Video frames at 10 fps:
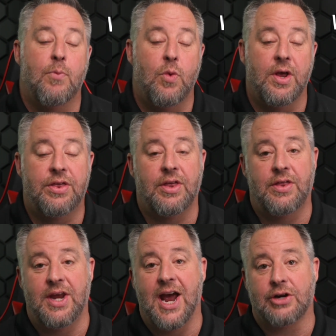with
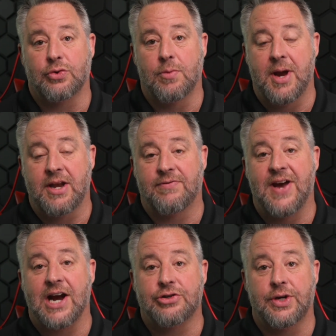the actual
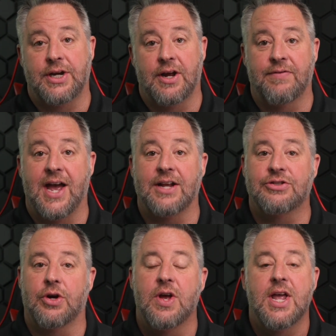manufacturing of that.
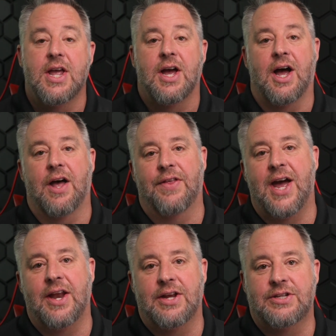So
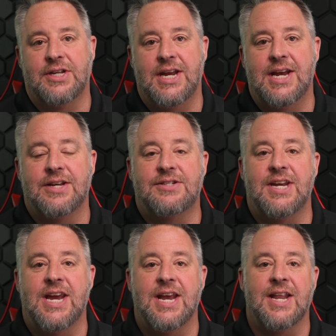that is
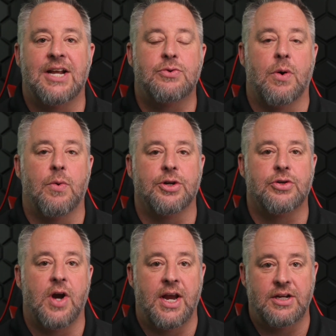ESD, and that's what we're
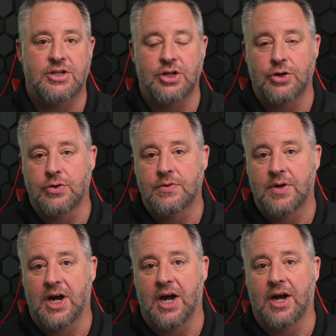trying to
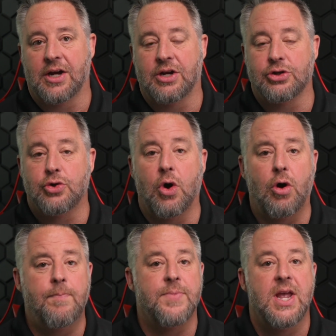
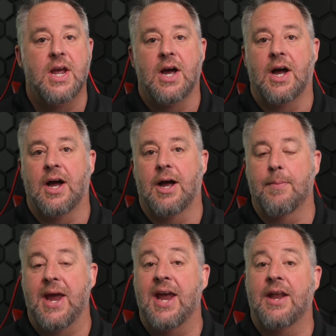control.
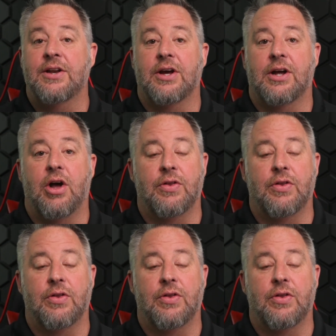And all